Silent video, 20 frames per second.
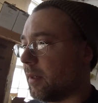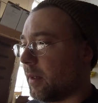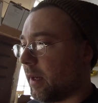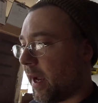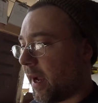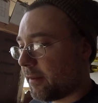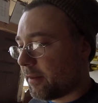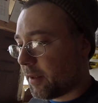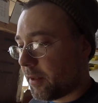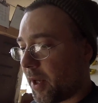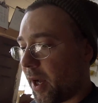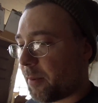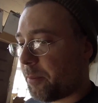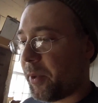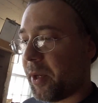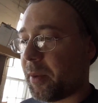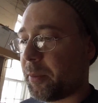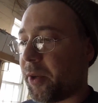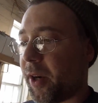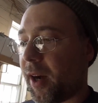have it not
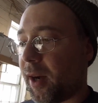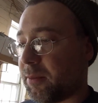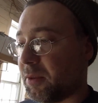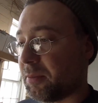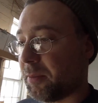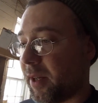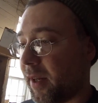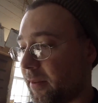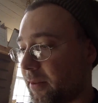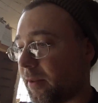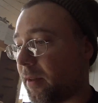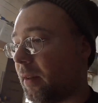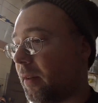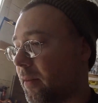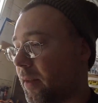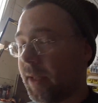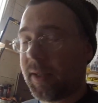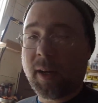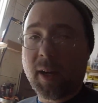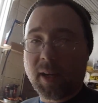be a problem ever.
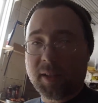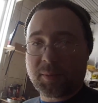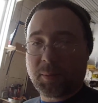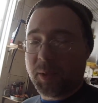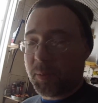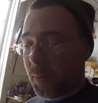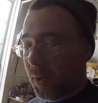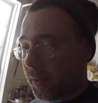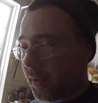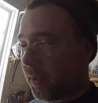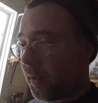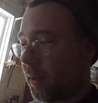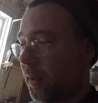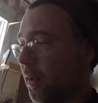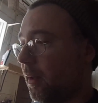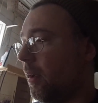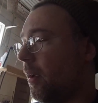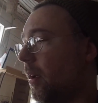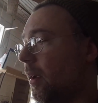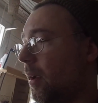It costs me money,
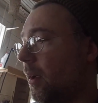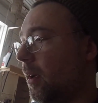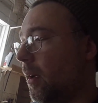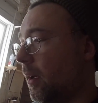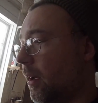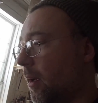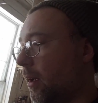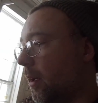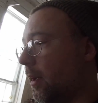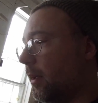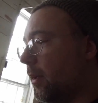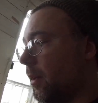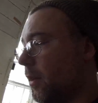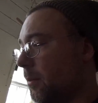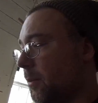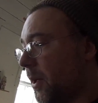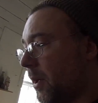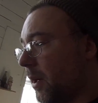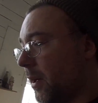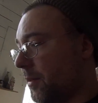
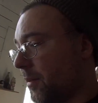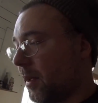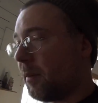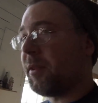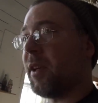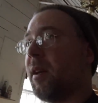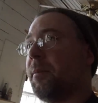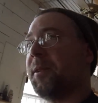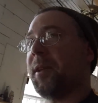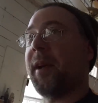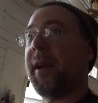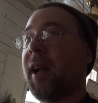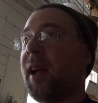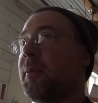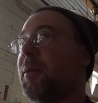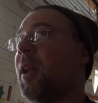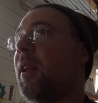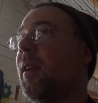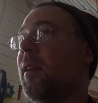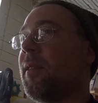because sometimes I
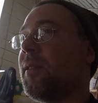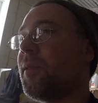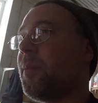am heating